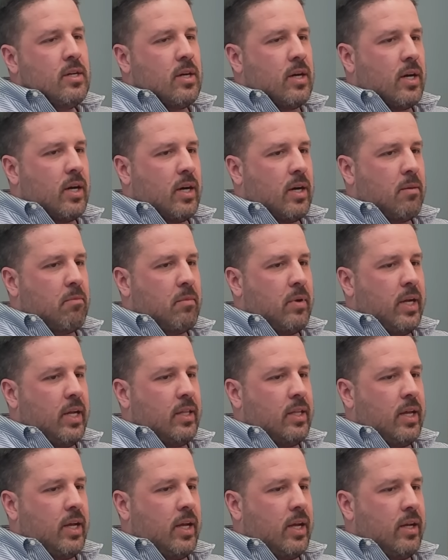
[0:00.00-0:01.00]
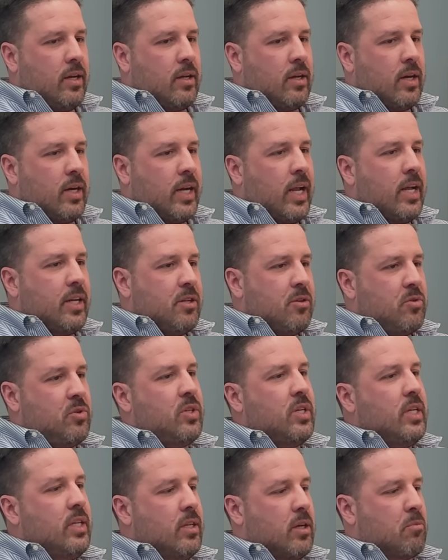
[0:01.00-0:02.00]
And then again, you
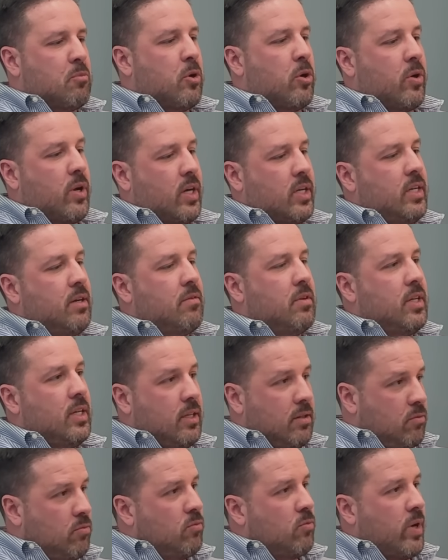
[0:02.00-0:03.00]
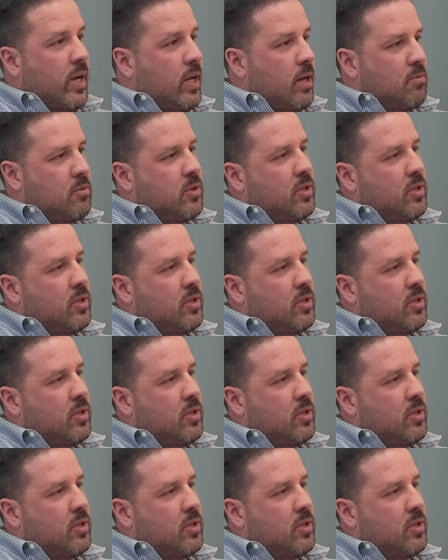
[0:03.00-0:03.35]
see their productivity way up.